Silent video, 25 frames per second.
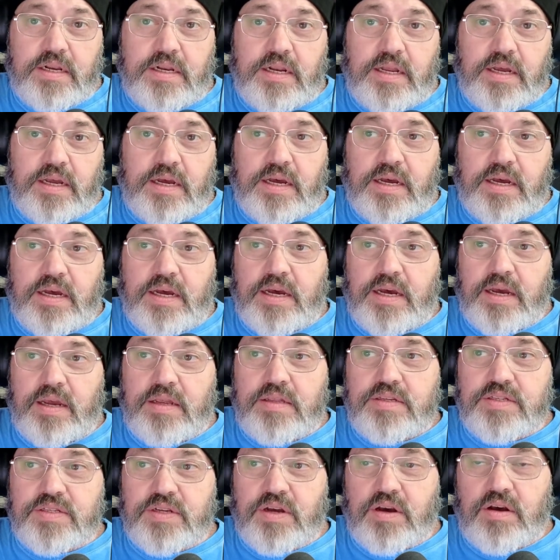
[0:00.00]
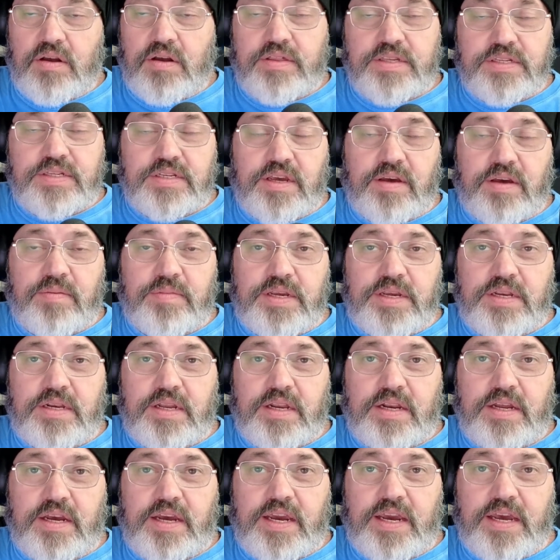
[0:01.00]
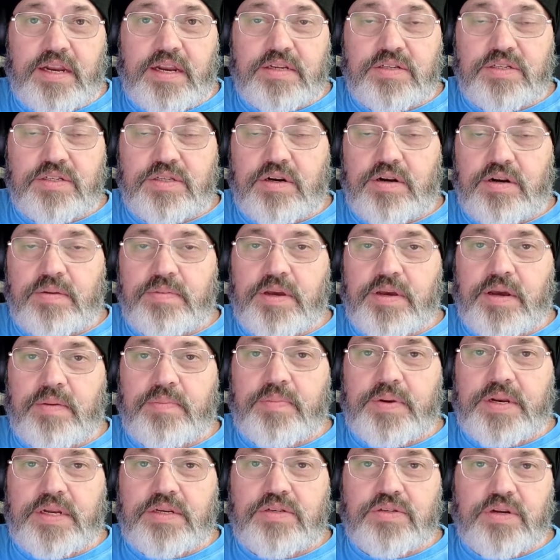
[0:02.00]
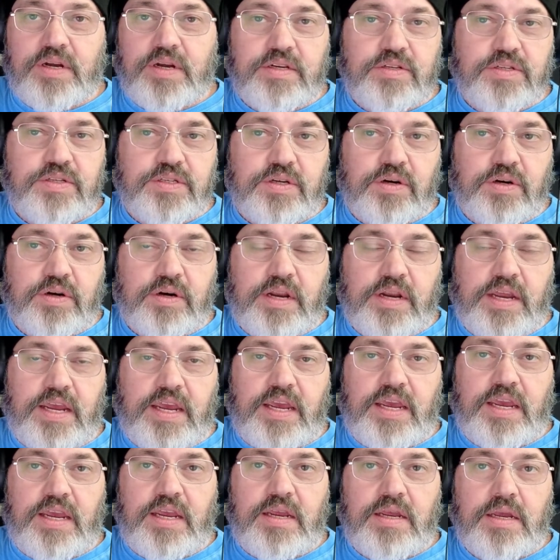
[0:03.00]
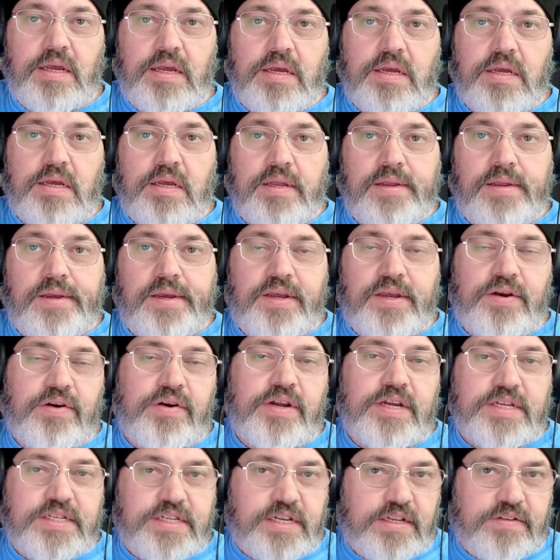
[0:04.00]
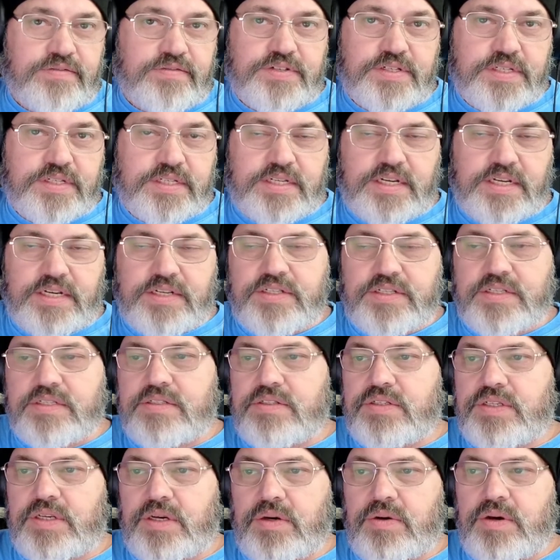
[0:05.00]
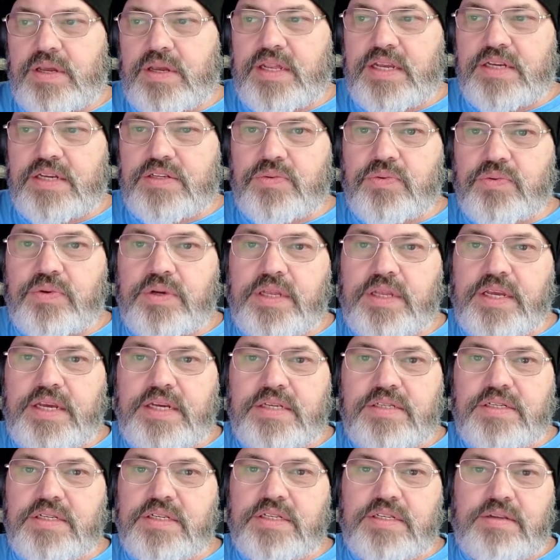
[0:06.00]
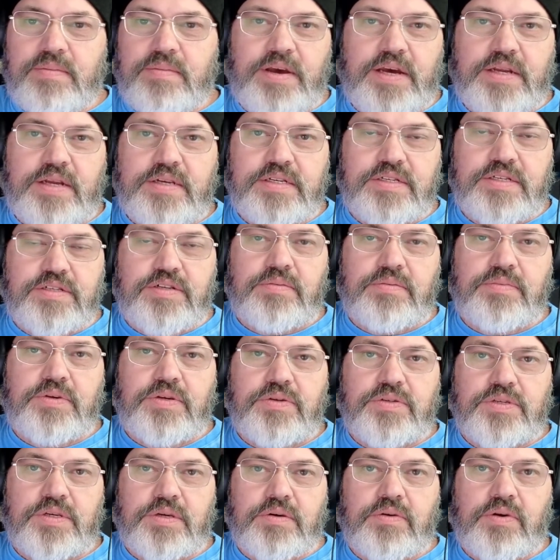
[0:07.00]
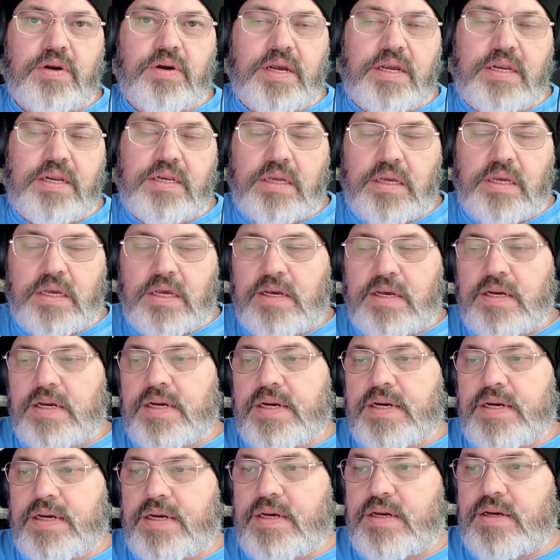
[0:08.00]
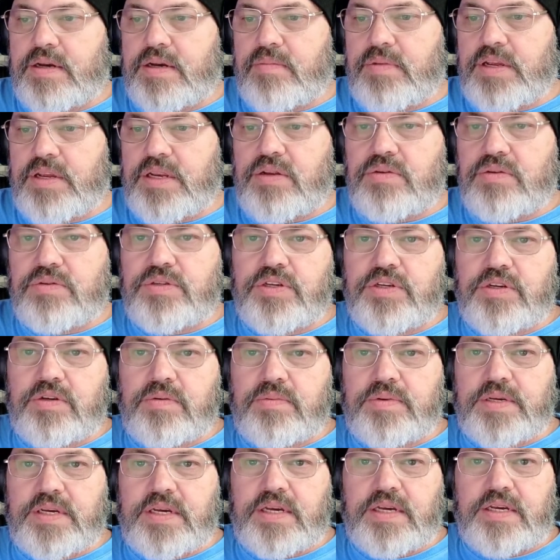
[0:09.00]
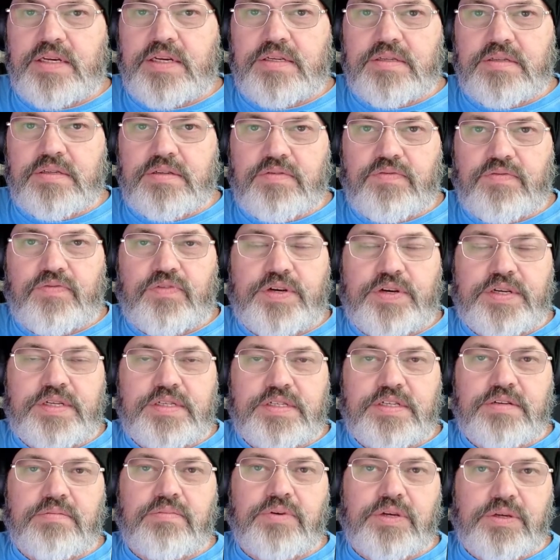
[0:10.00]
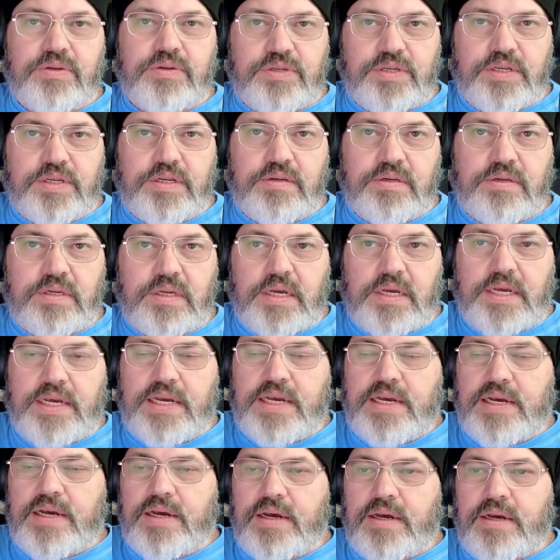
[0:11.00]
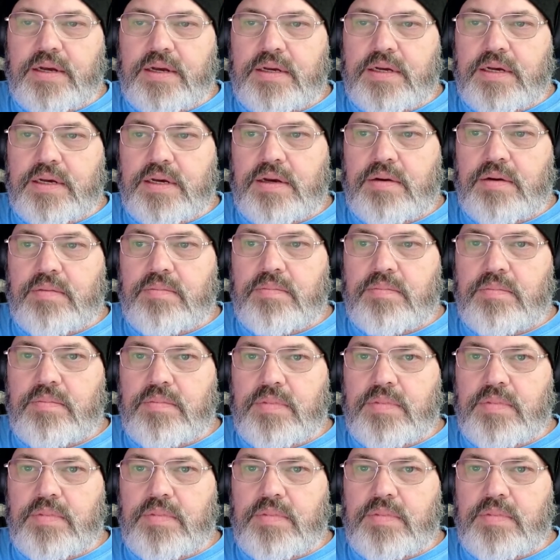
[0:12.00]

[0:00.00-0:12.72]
I saw this coming and I had a startup company trying to start a internet television station. So, and this really is just about distribution, right? And YouTube is free distribution. And